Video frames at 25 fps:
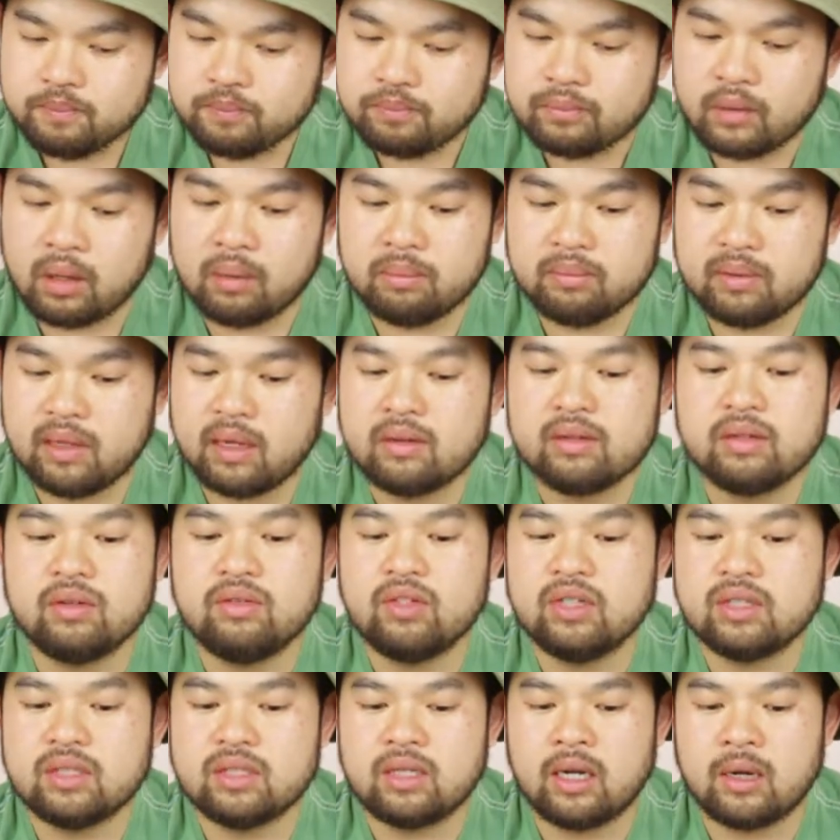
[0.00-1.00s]
I'll give
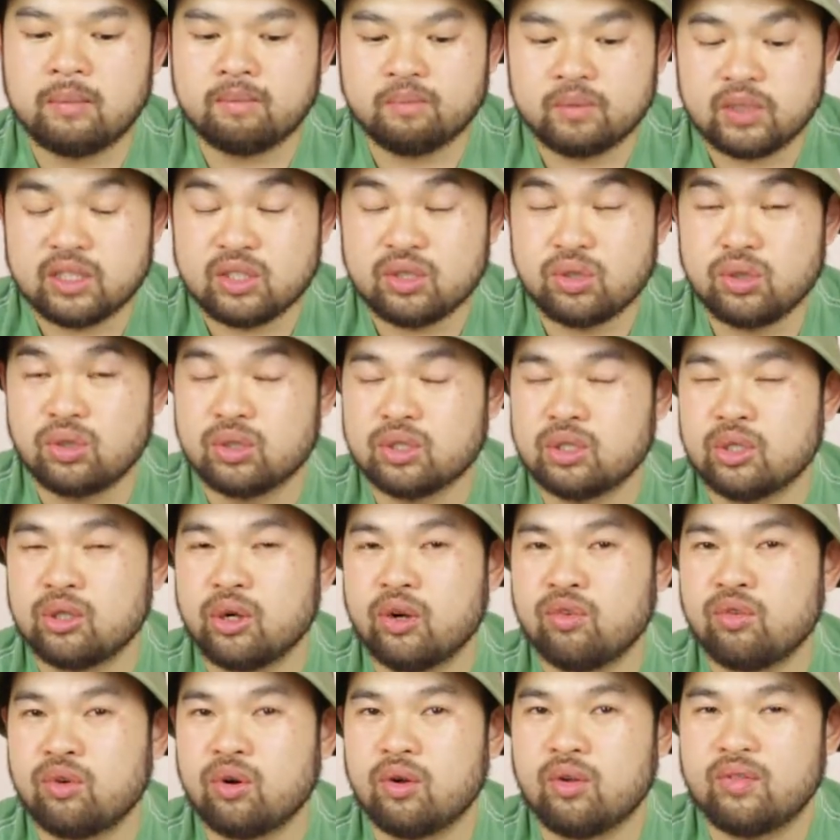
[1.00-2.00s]
these noodles an
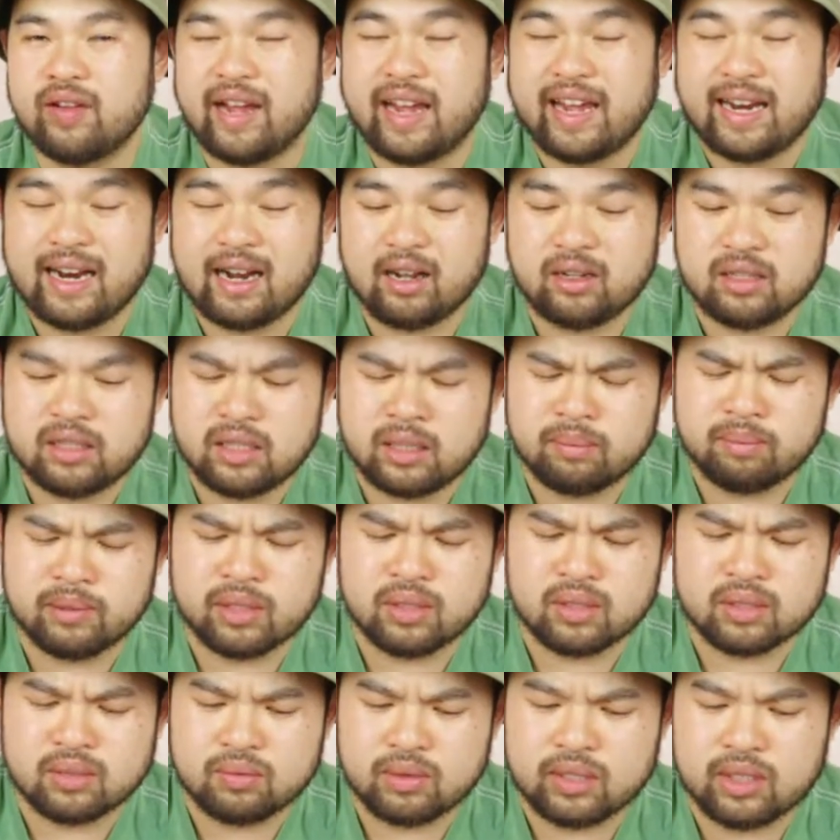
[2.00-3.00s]
overall of 8 out of 10
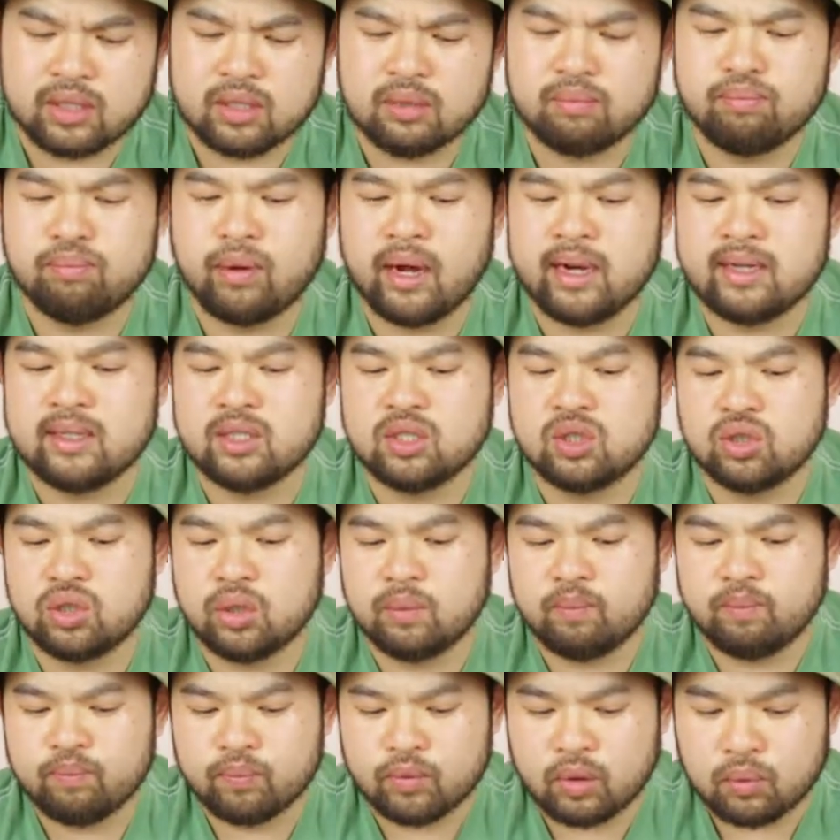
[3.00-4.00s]
because when you combine the soup
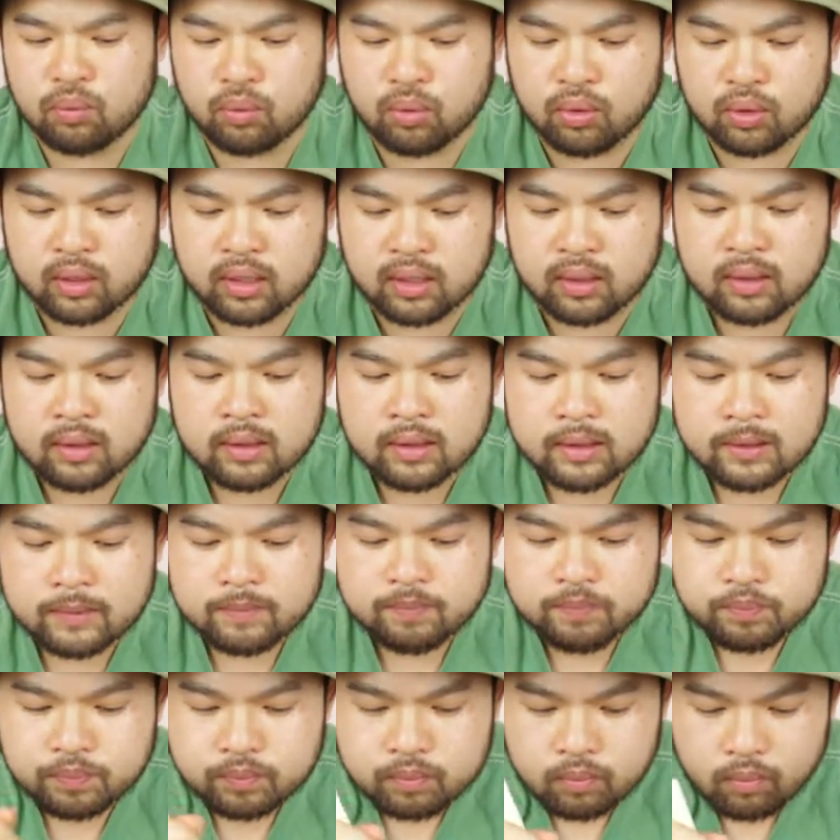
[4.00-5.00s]
and the water
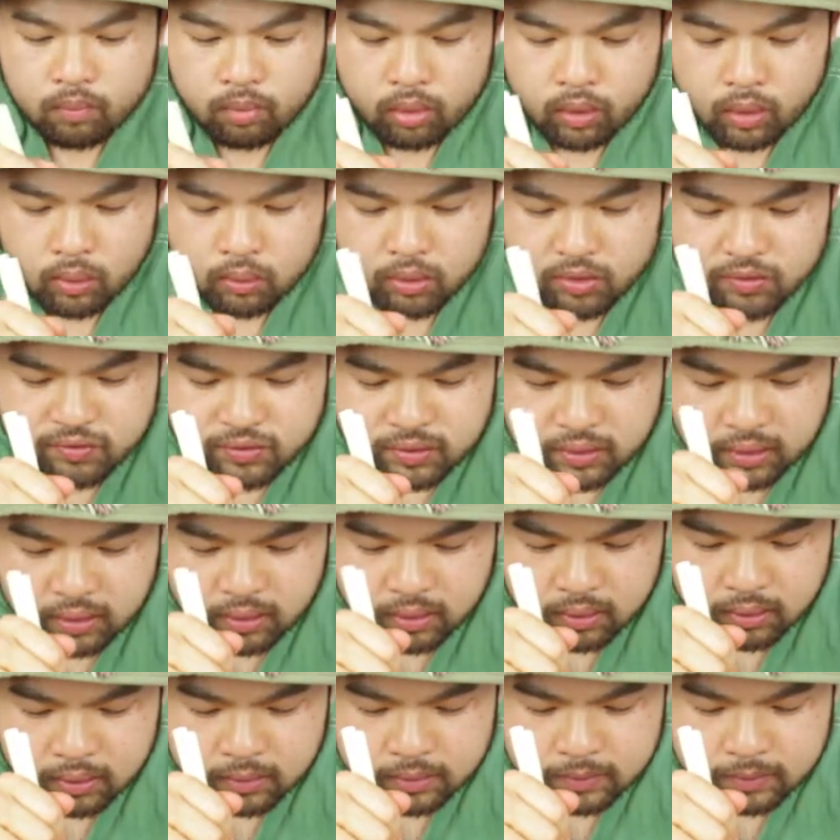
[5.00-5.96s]
with the